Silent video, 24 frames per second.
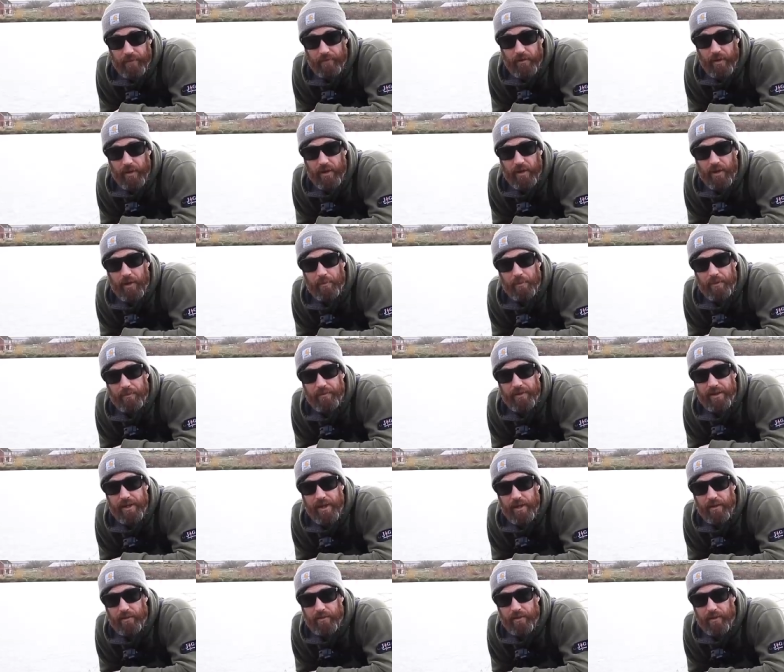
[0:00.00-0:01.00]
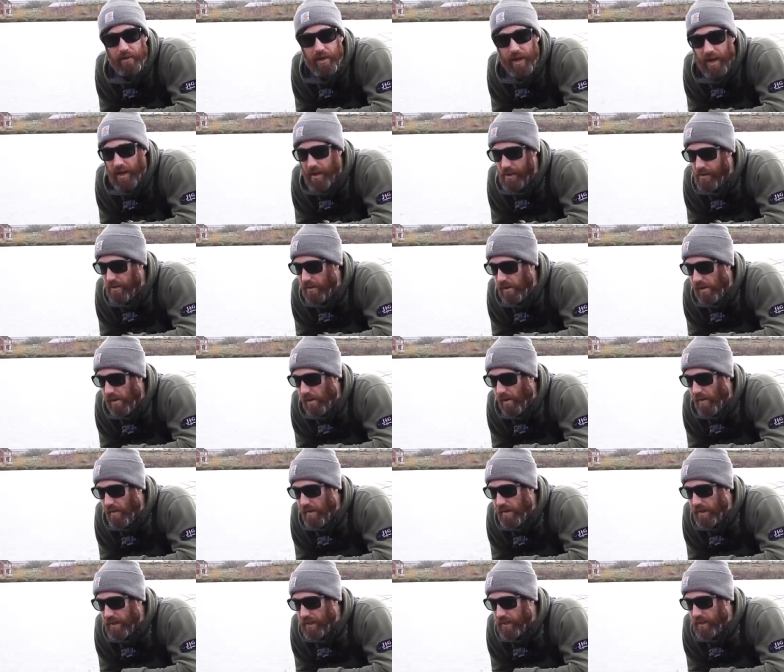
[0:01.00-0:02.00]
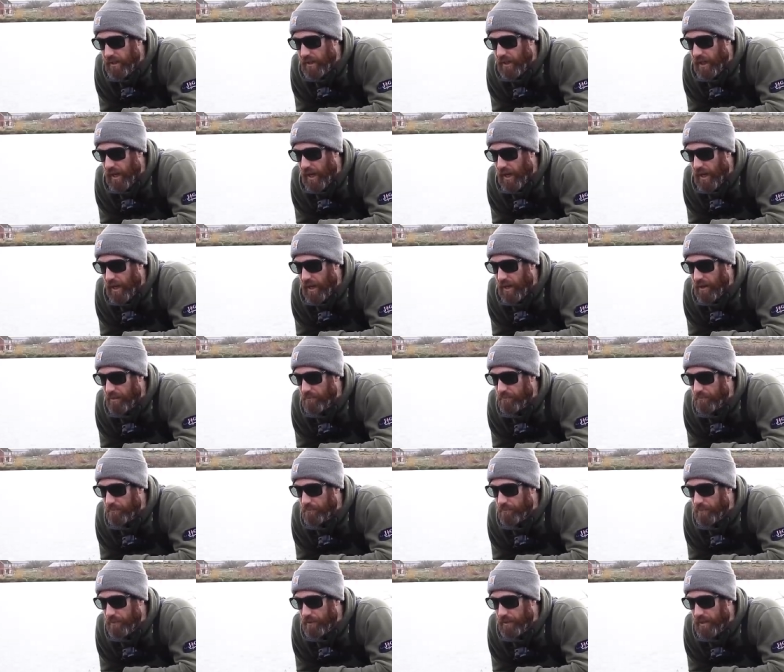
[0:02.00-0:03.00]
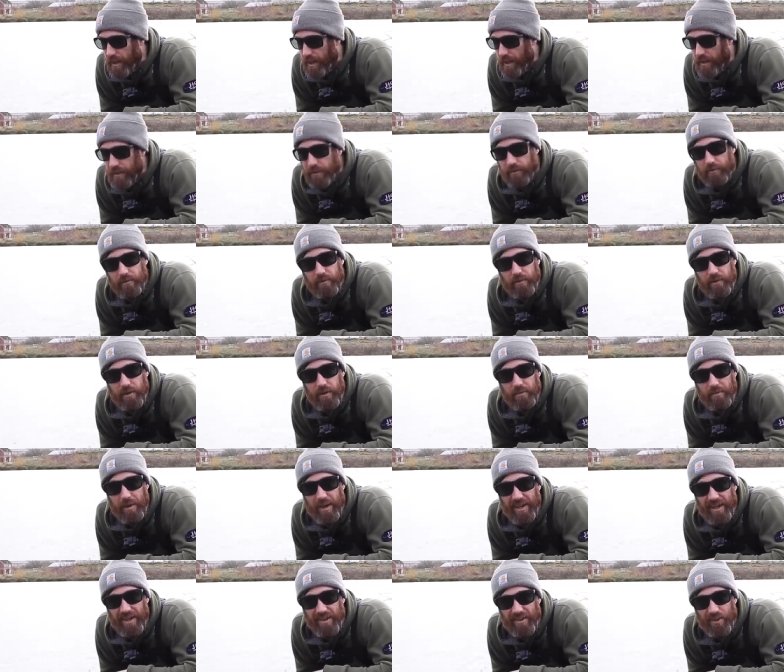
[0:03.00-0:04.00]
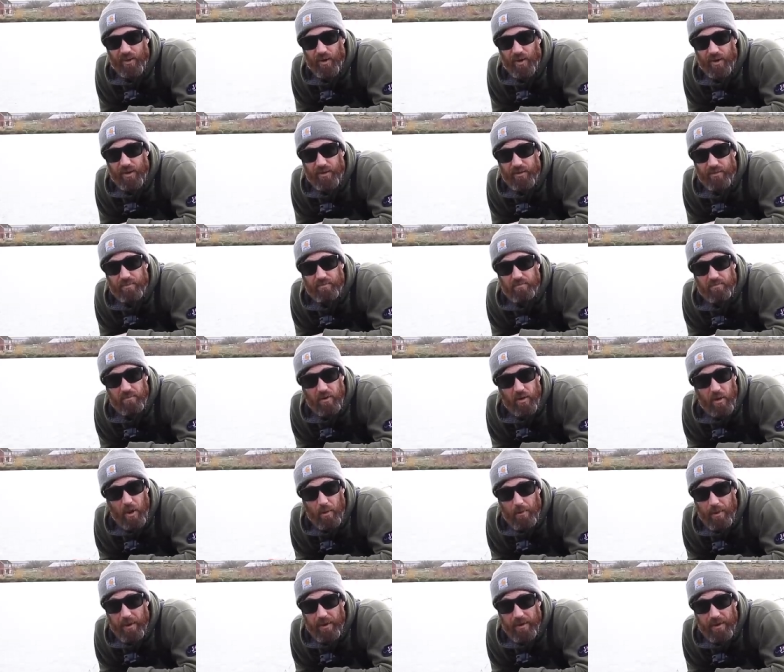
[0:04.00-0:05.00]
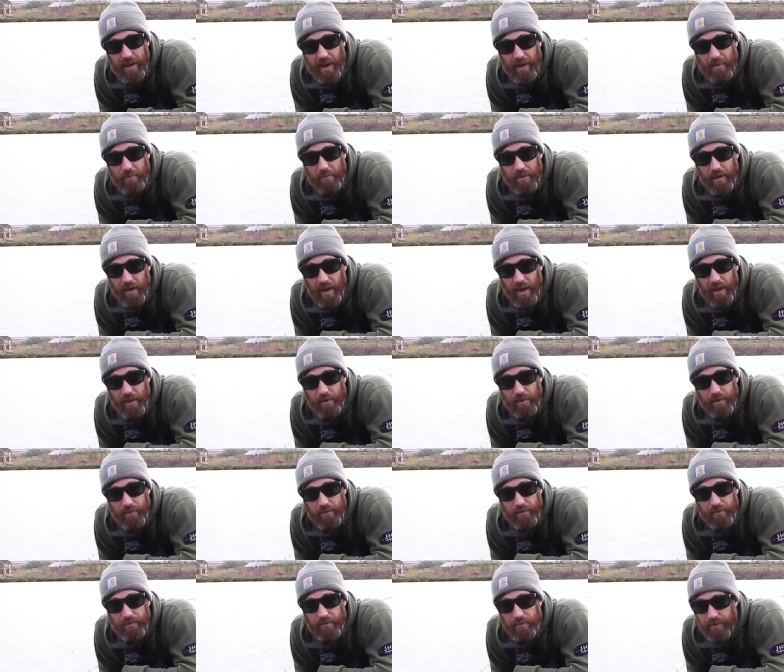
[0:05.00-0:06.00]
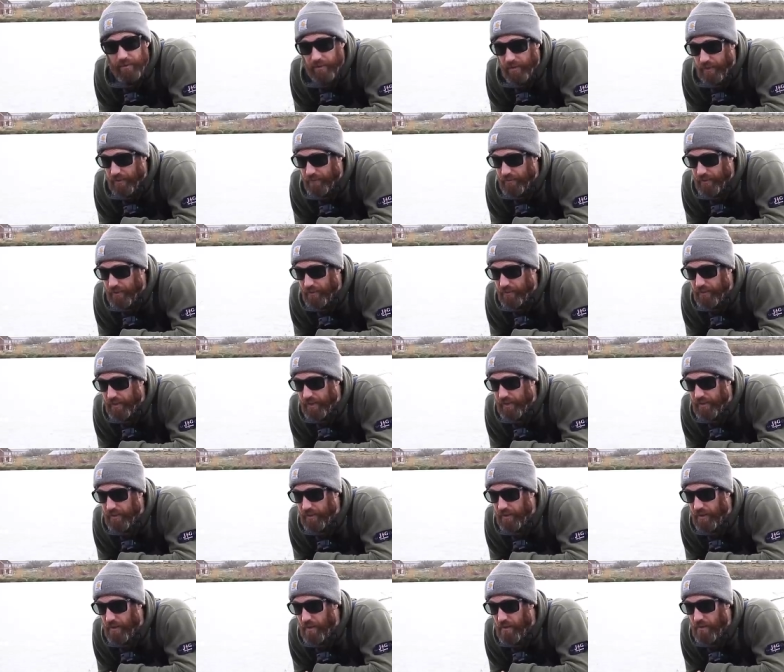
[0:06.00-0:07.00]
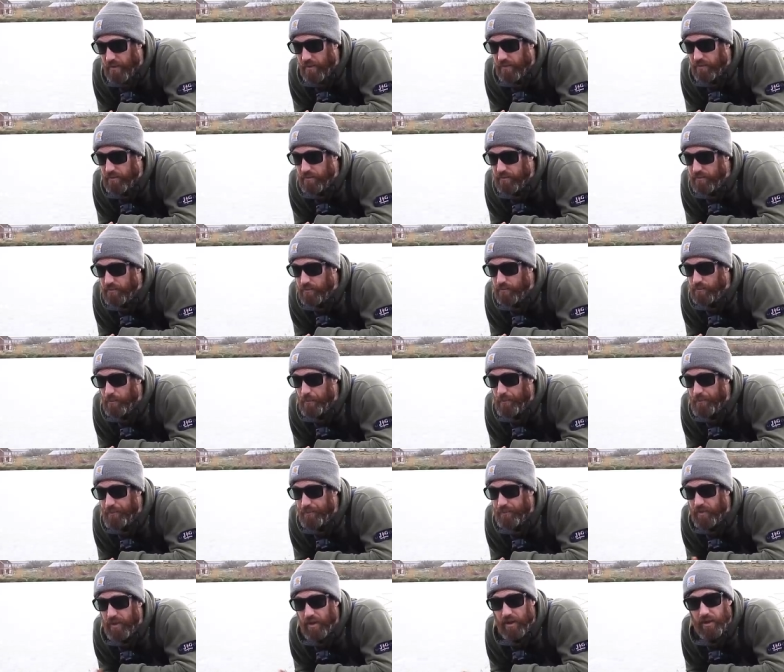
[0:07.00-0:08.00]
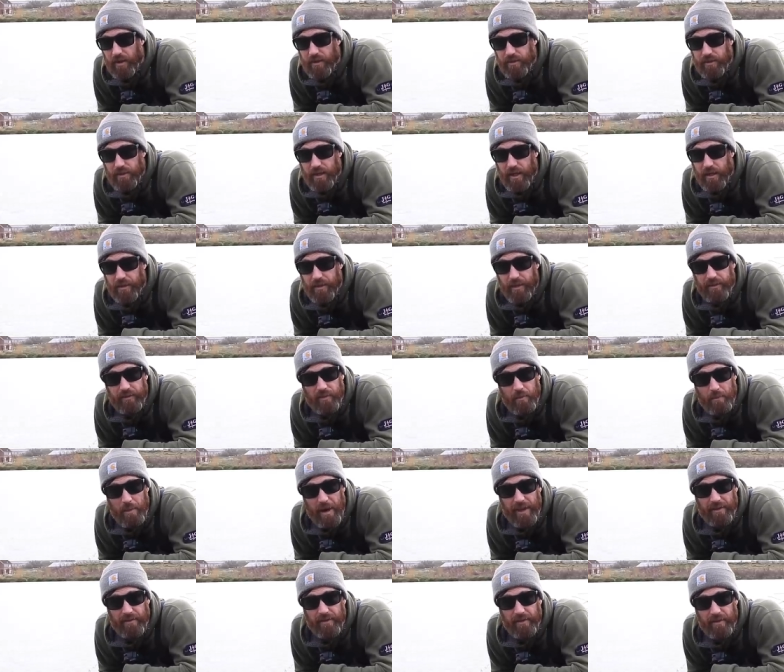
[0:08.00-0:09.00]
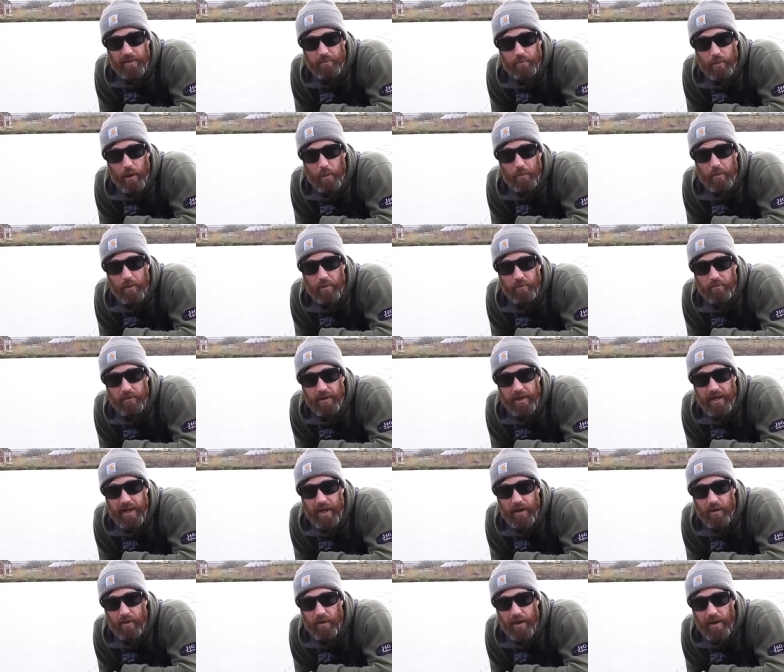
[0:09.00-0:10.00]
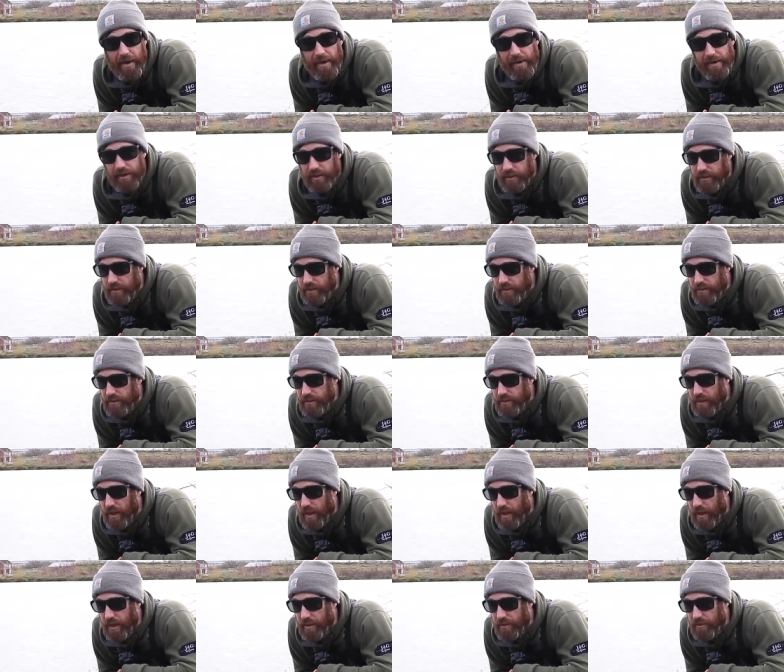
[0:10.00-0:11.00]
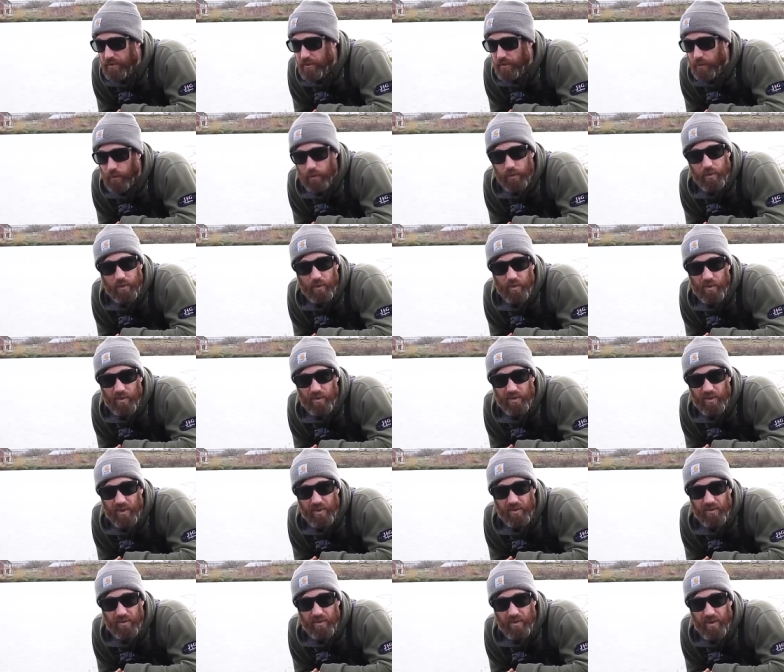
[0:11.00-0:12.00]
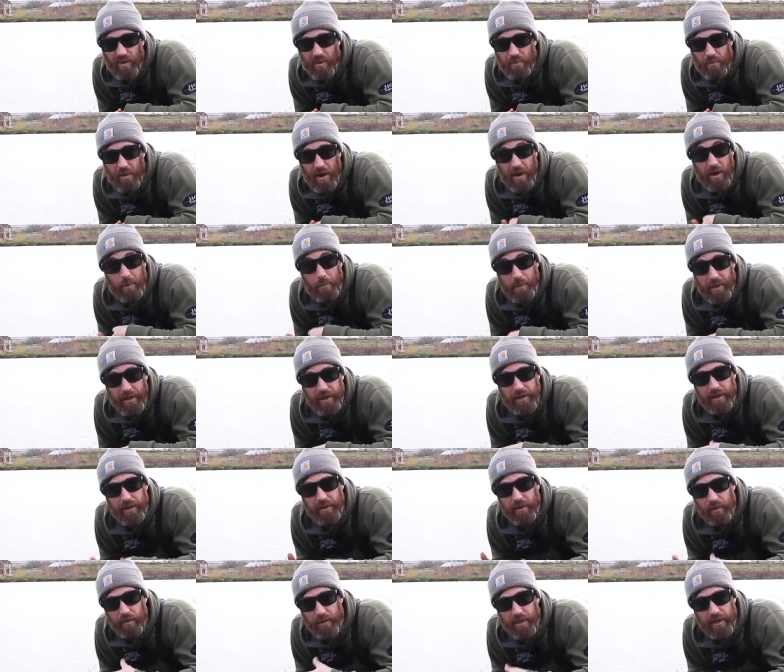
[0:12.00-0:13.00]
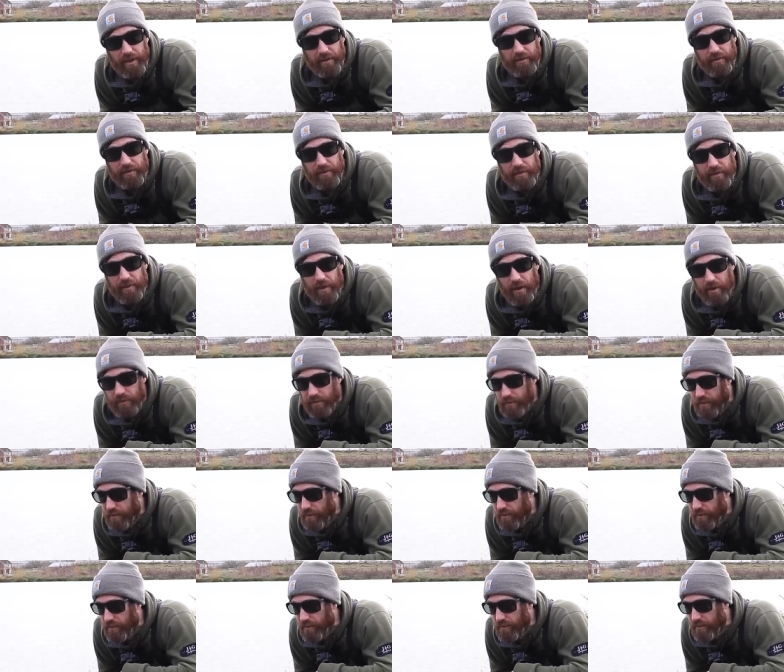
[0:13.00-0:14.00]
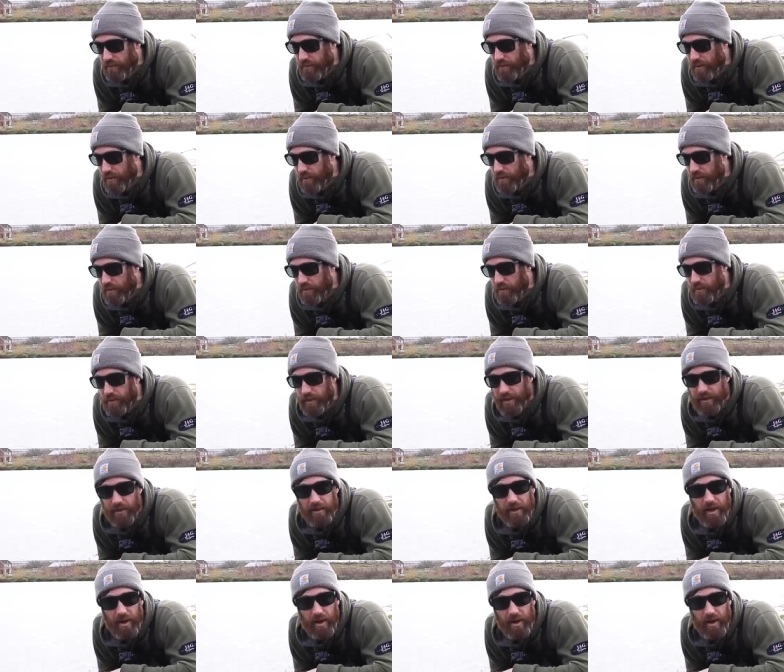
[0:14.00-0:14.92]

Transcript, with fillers: I've, done a couple of videos on that. Um, but yeah, you you make your choice. Comment down below if if you think that you know there's a better pop-up rig out there and your thoughts on, on my opinion on this. You know, do, do you think